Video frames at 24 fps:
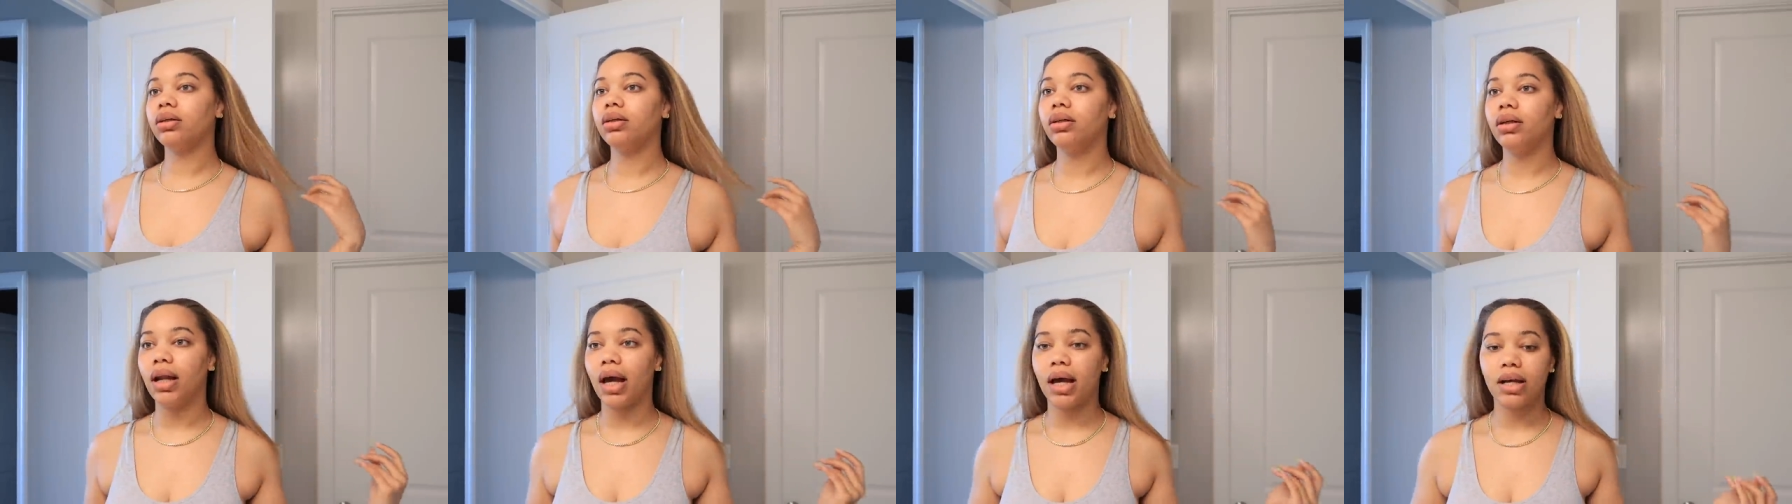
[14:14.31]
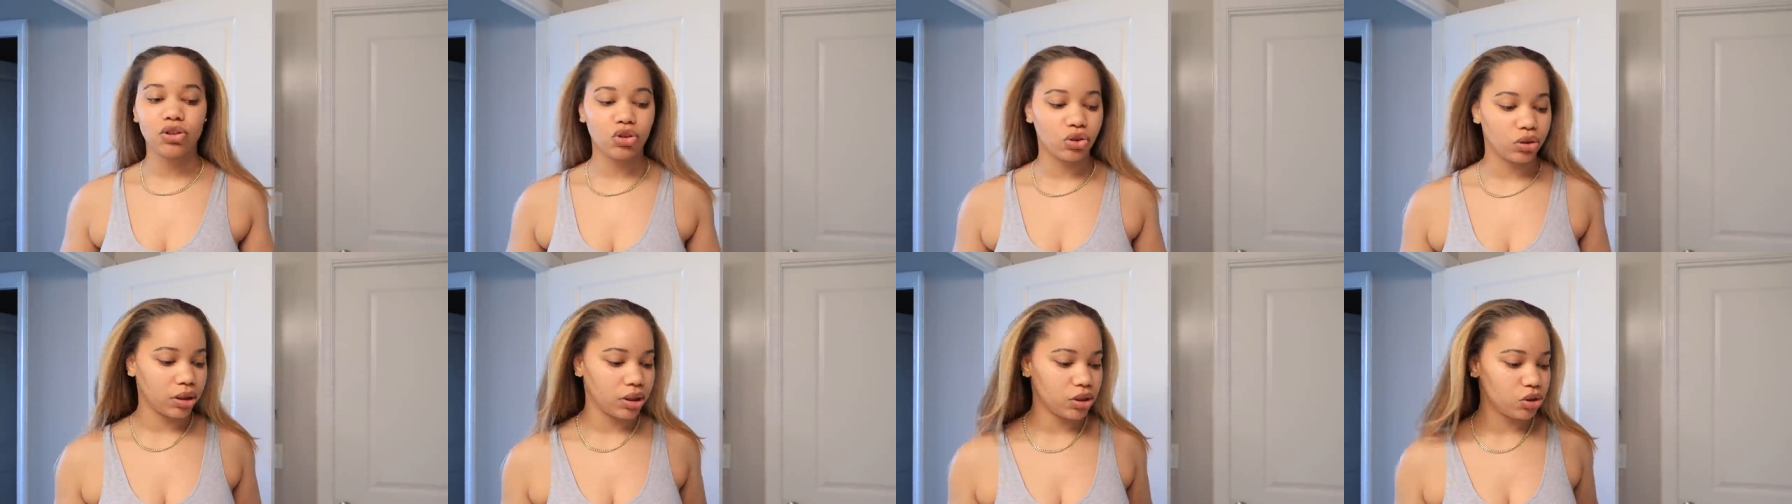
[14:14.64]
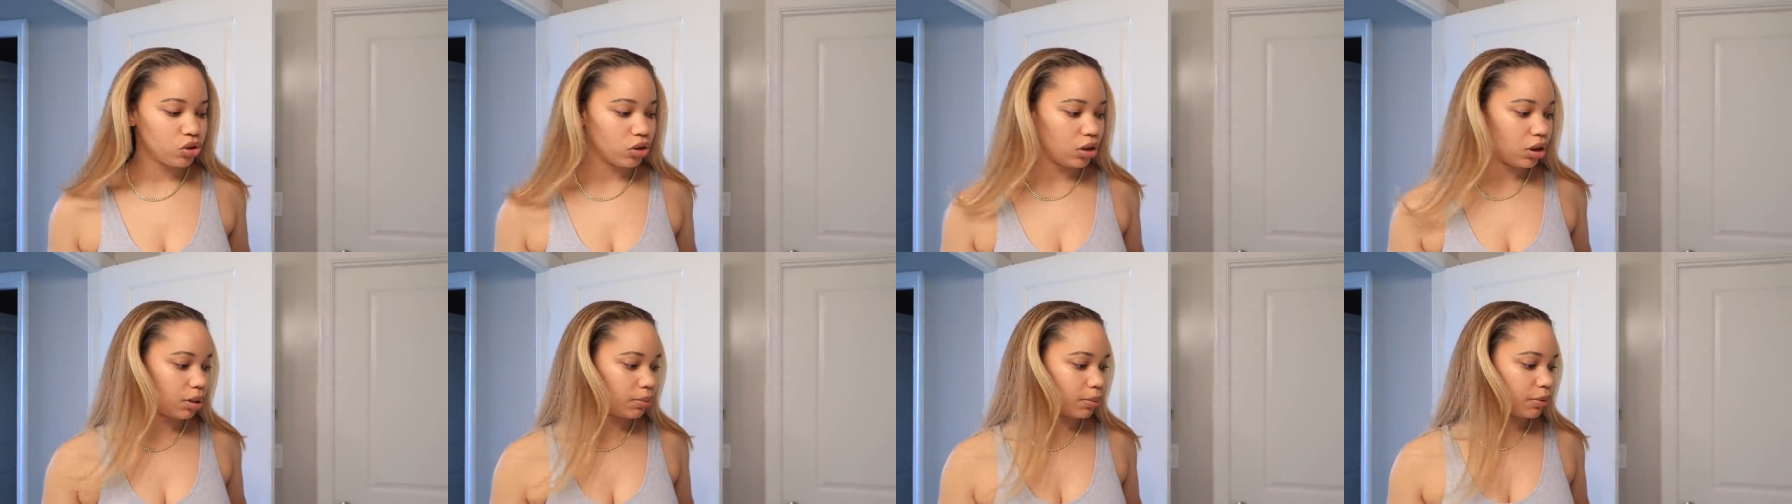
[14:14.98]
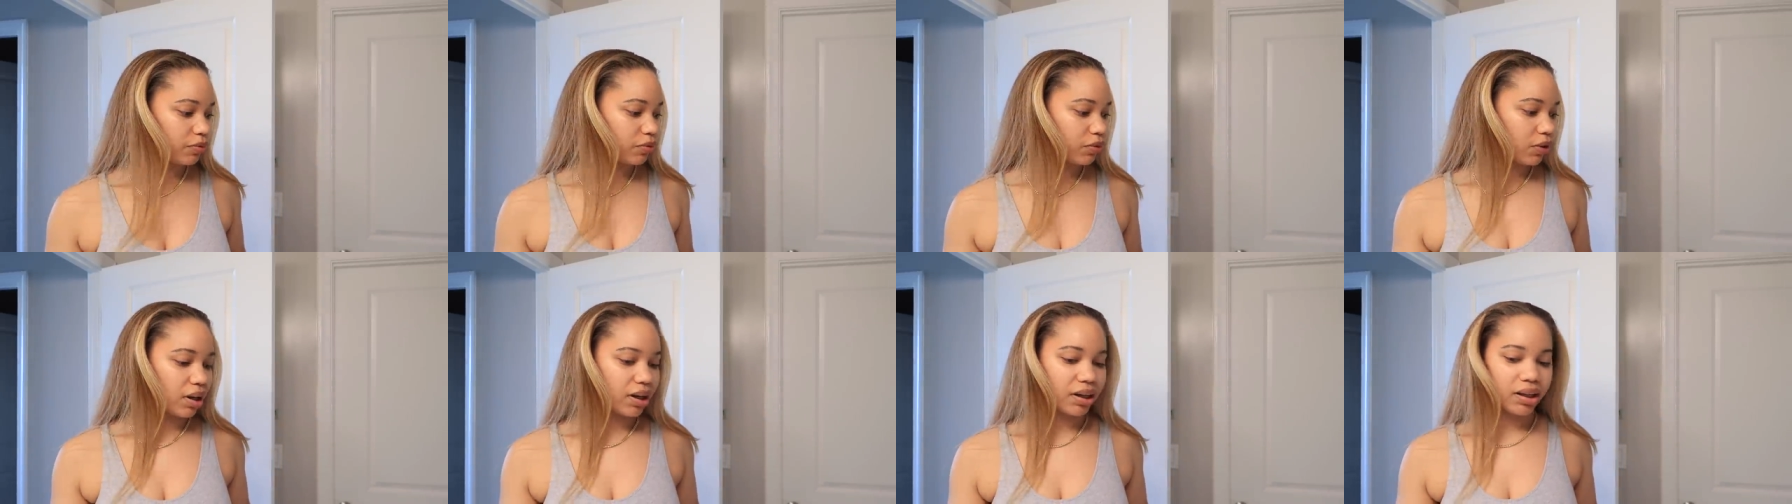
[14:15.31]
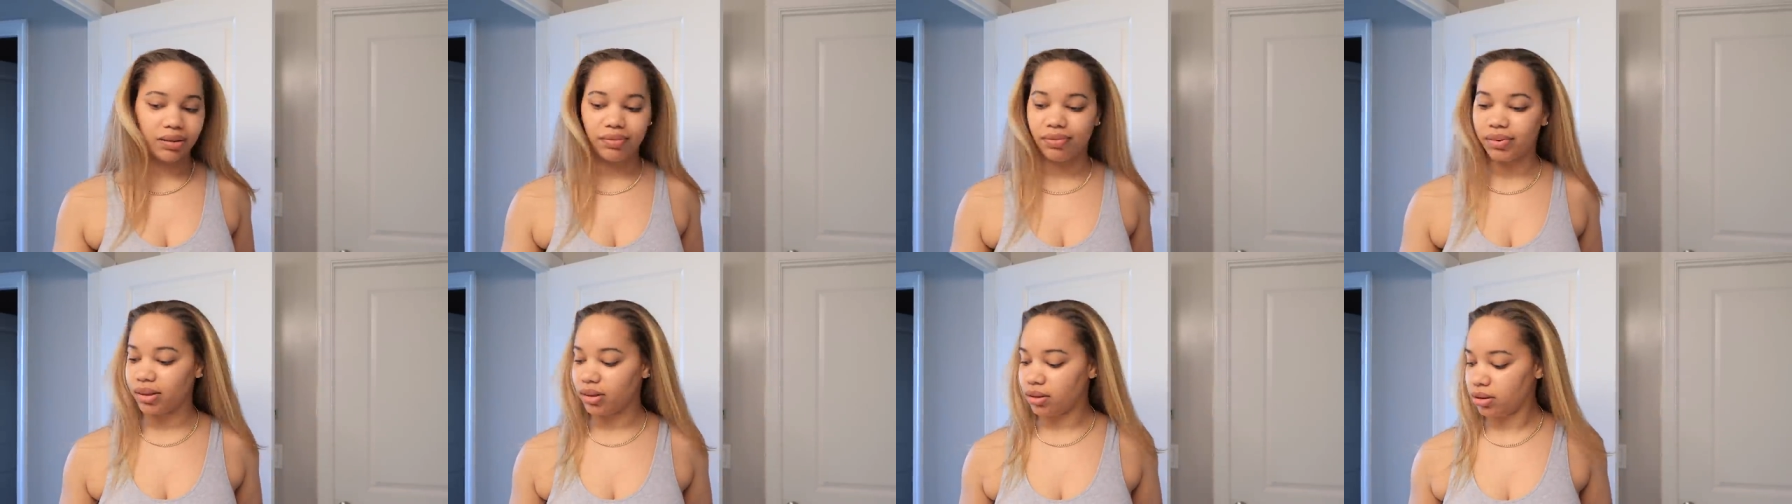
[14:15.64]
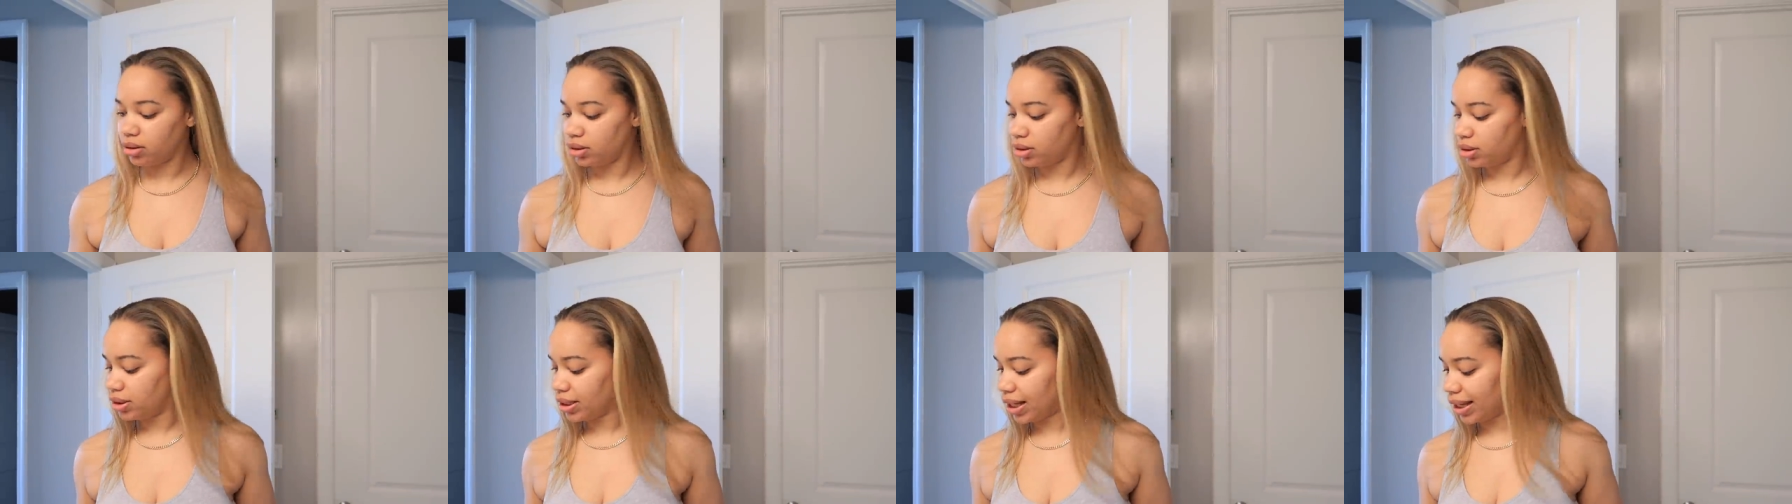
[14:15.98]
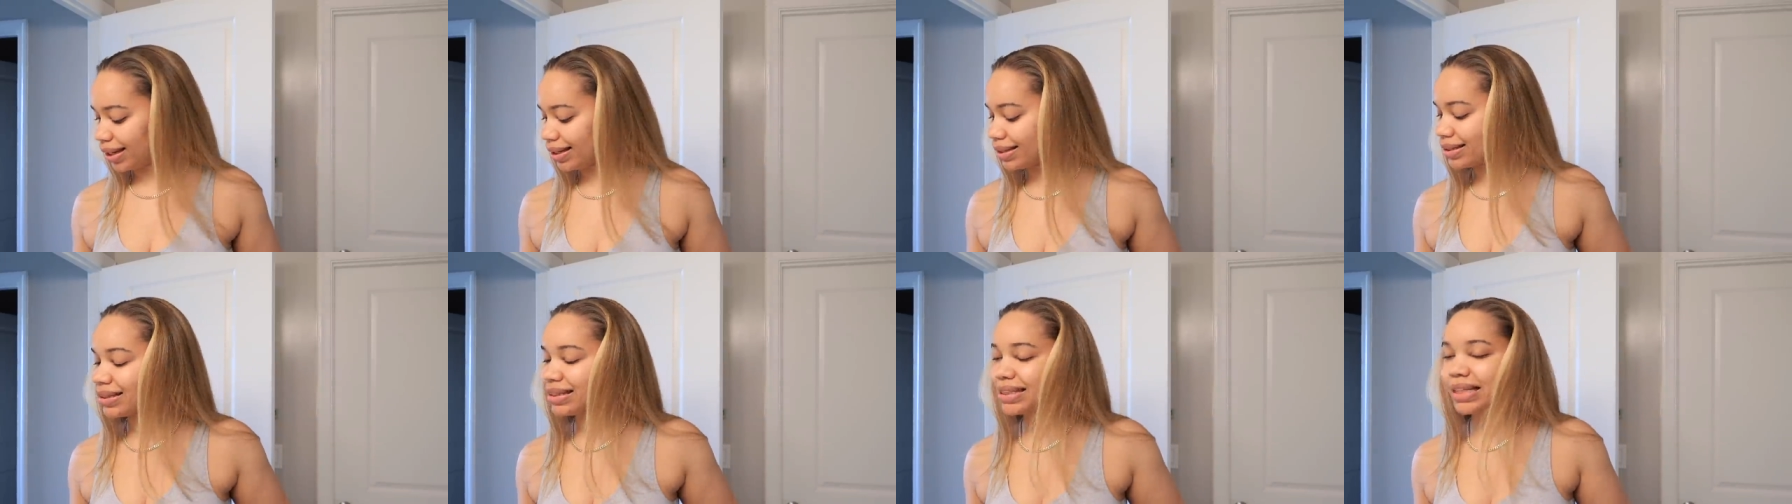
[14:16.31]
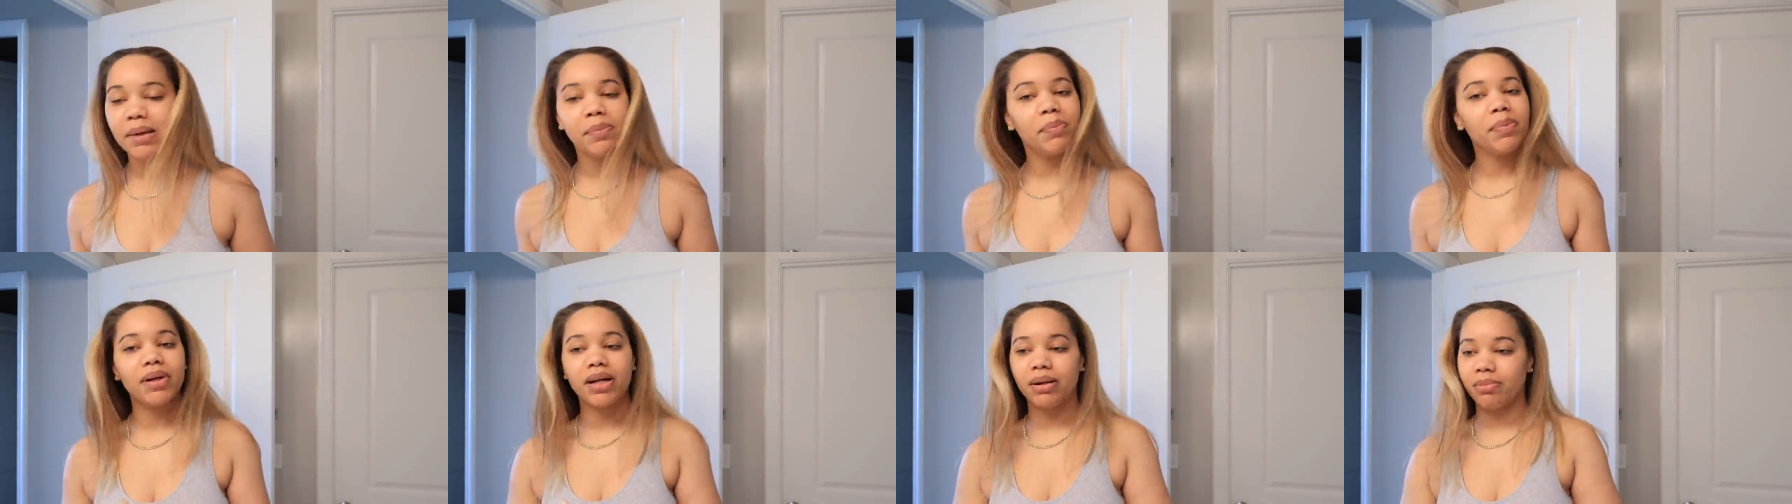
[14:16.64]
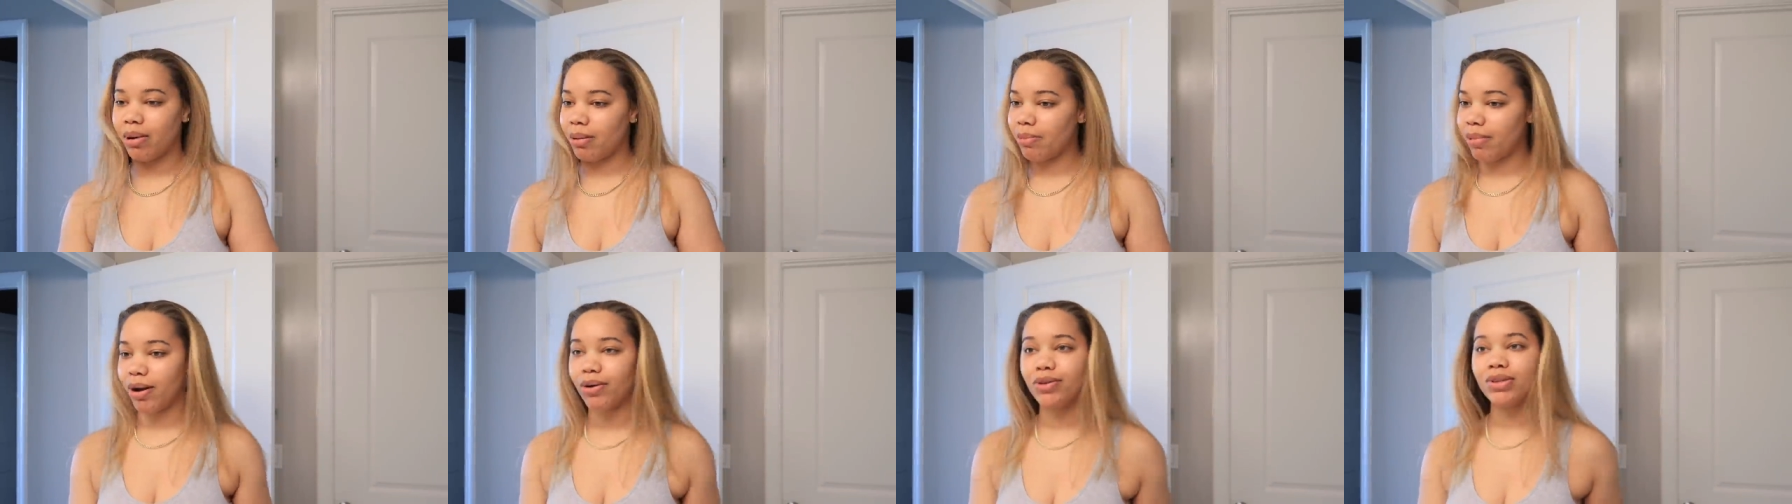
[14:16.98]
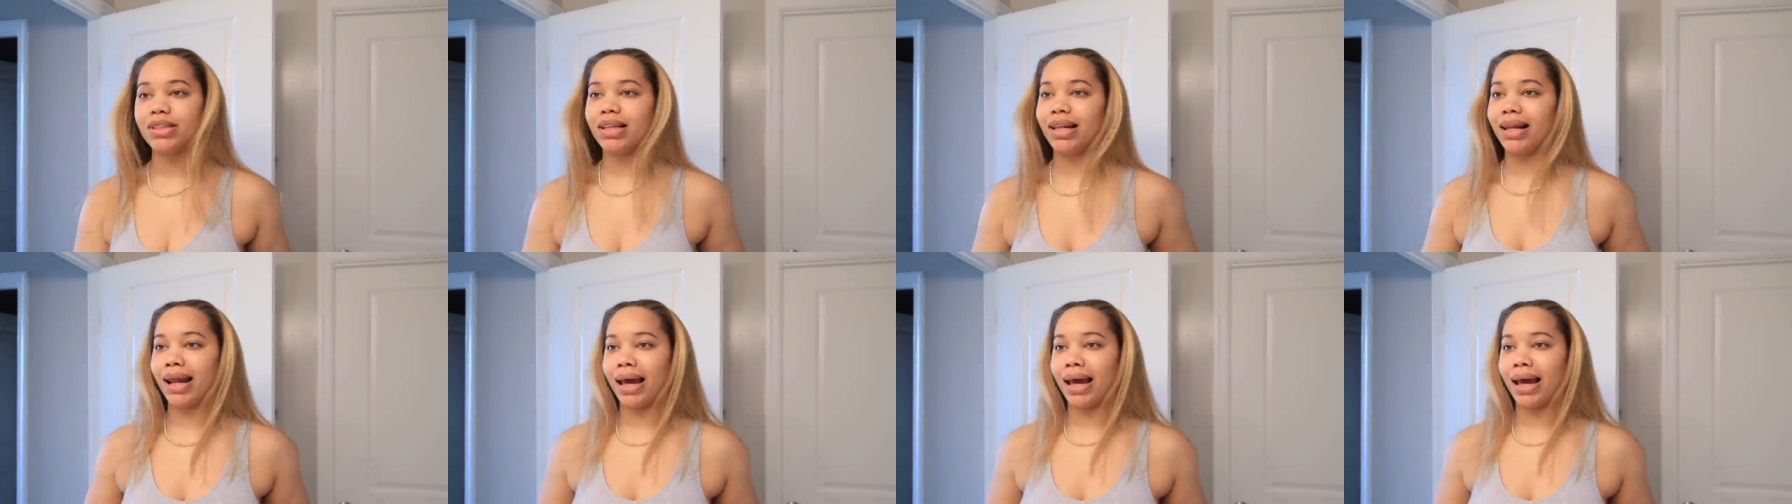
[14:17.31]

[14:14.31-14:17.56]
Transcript: naturally drunk before I even take a sip of the mimosa.